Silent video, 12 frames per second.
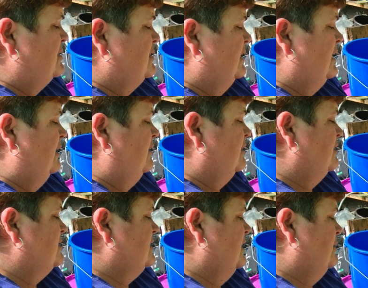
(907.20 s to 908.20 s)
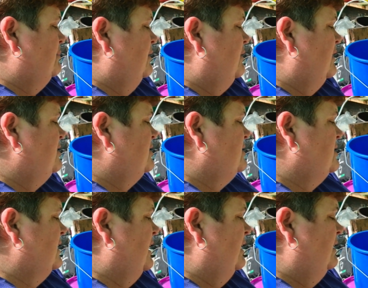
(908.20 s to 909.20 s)
in that, like I said, but they just
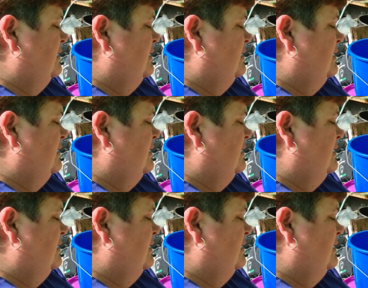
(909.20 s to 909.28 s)
get